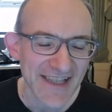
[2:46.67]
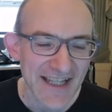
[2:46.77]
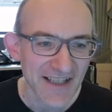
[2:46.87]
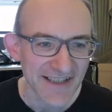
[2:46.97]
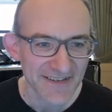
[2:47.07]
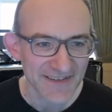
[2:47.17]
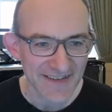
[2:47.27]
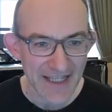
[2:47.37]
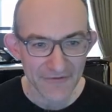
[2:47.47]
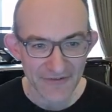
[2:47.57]
nice and
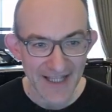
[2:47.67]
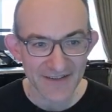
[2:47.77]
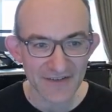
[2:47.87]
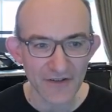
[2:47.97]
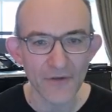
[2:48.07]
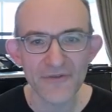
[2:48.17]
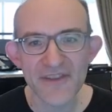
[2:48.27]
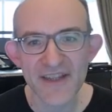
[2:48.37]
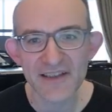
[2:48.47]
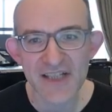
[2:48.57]
safe and
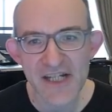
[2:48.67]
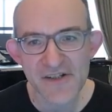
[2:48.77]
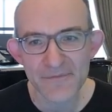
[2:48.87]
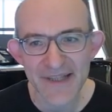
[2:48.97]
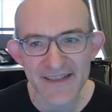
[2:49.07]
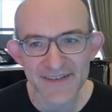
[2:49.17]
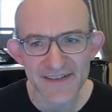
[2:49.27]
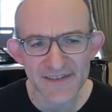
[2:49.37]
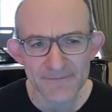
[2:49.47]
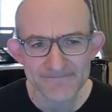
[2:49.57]
offering the exchange of
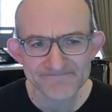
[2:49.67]
pieces.